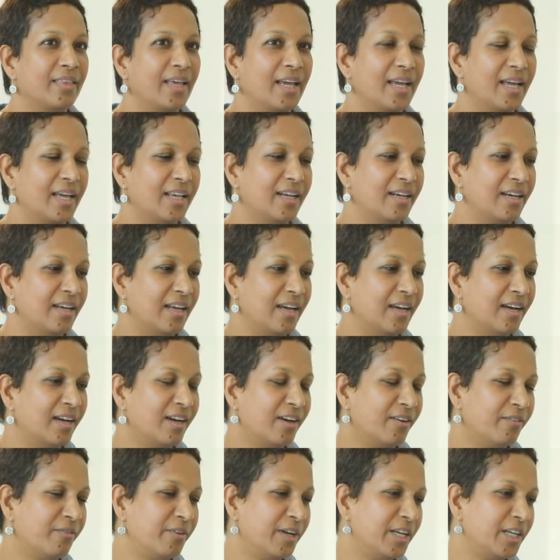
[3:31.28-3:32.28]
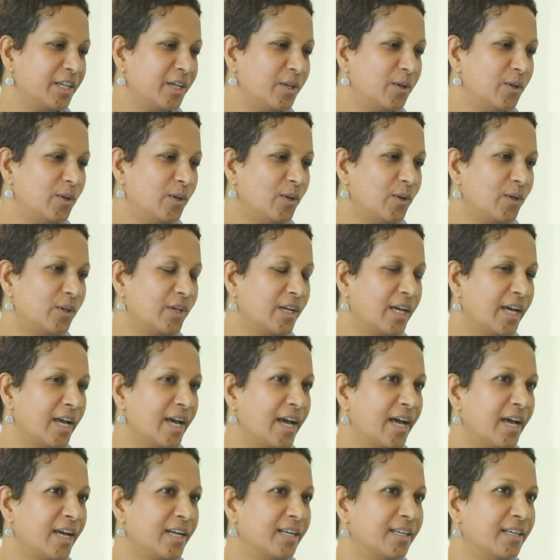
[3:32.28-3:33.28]
then when you look
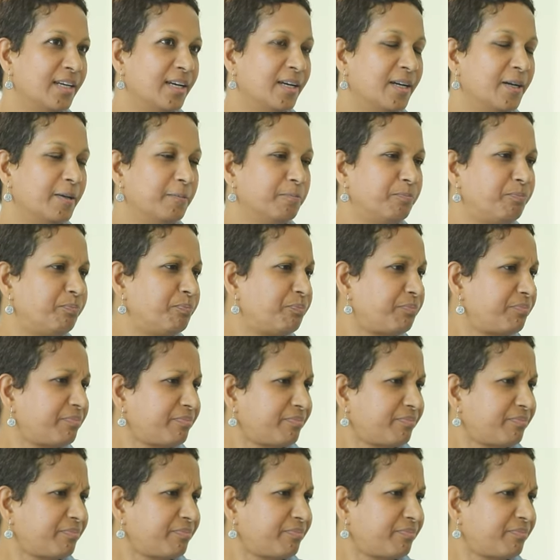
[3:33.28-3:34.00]
at